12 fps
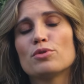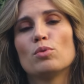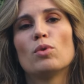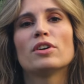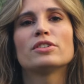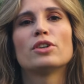to
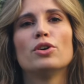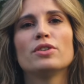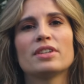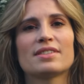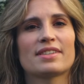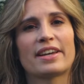water
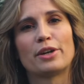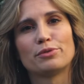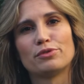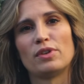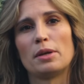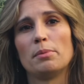Hoyas
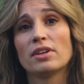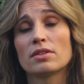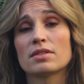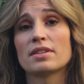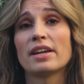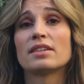carefully
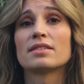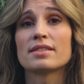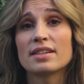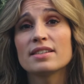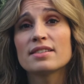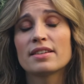because they are
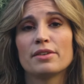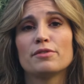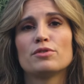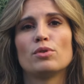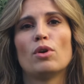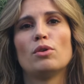
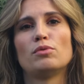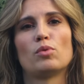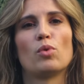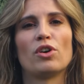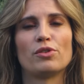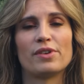sensitive to
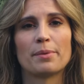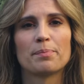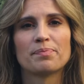overwatering.